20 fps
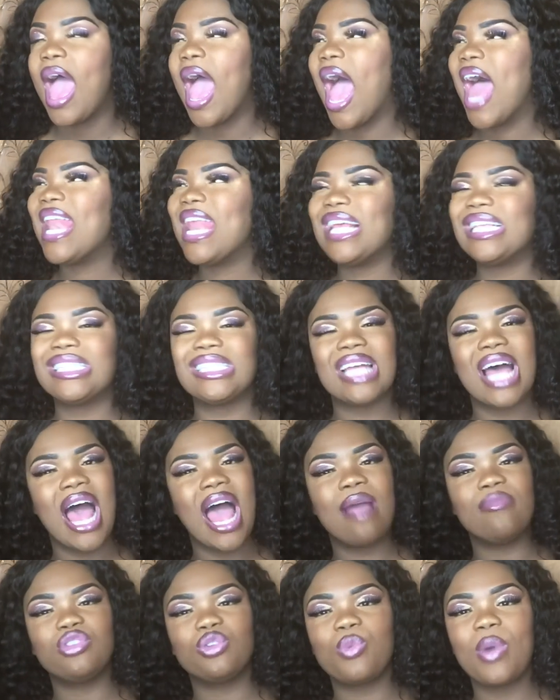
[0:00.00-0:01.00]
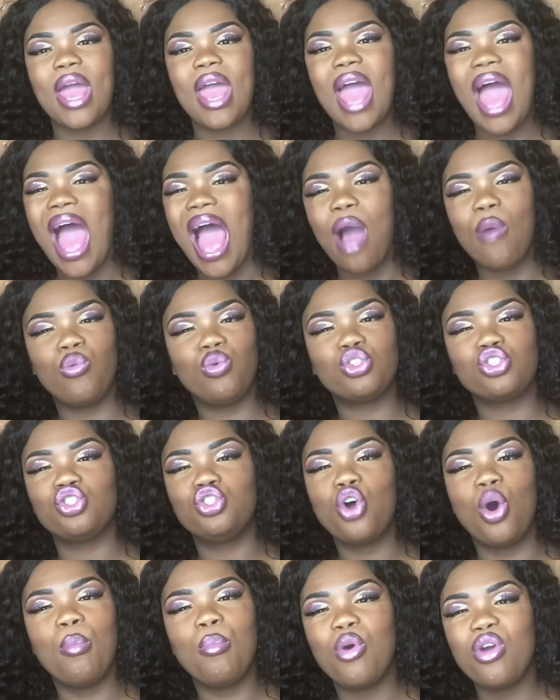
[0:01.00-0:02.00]
And there's times where I was
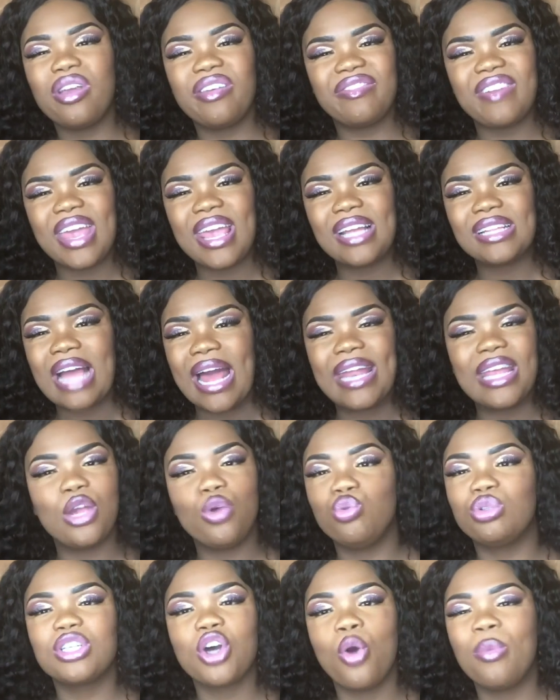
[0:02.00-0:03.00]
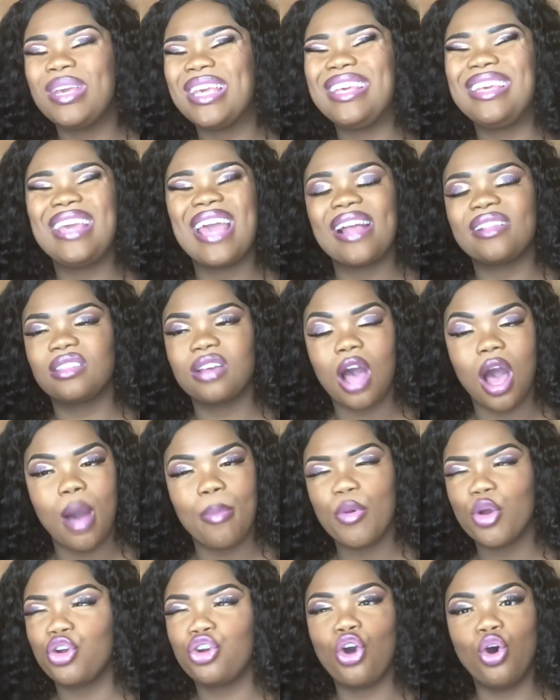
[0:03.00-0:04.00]
not motivated and he would tell me, get up,
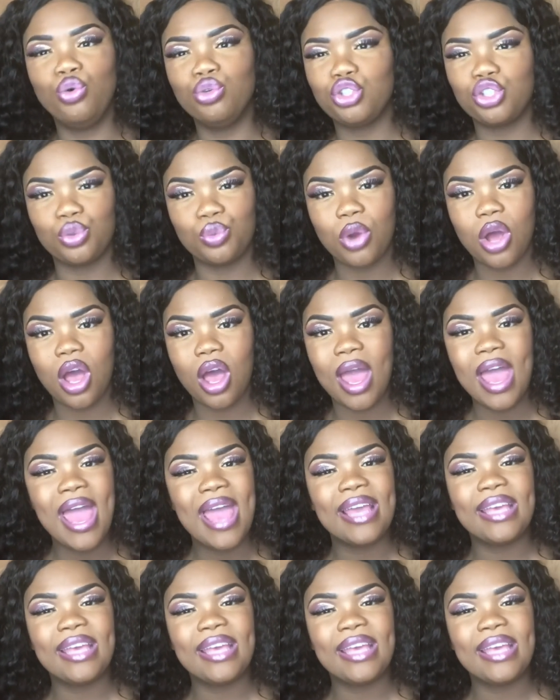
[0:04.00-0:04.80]
go to work,